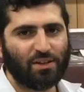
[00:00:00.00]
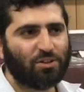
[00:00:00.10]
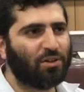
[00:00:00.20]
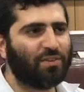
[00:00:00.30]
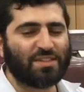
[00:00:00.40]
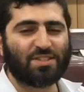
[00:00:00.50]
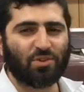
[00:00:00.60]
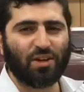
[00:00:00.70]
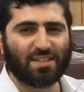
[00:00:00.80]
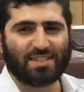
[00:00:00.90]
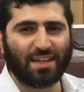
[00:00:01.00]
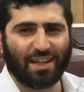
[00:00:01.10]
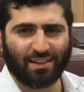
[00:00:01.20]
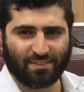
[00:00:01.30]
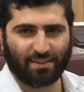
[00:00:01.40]
Rav Yisrael
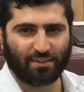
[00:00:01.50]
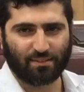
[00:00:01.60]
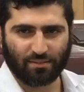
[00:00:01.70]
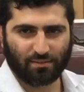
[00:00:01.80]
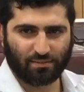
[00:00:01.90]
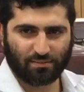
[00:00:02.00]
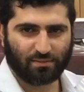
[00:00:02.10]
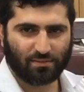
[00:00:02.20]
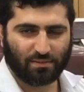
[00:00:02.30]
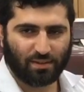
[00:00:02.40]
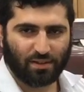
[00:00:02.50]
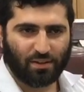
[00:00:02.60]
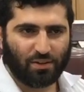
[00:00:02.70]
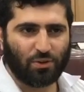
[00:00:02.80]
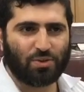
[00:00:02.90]
Salanter
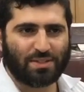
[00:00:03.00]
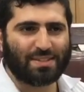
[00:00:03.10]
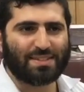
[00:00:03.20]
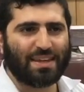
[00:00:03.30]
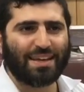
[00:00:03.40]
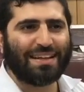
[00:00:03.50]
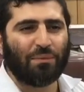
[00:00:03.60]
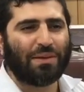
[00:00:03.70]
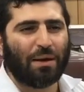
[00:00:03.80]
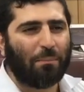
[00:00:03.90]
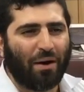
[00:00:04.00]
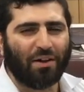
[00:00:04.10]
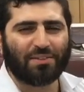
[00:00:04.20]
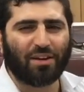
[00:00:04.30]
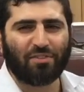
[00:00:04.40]
used to say that when the
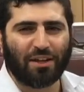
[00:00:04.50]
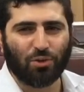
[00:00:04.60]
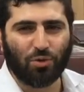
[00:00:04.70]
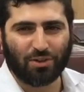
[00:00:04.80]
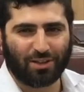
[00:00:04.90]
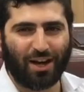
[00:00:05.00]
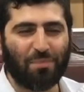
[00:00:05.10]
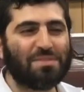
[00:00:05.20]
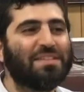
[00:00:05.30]
month of Elul comes,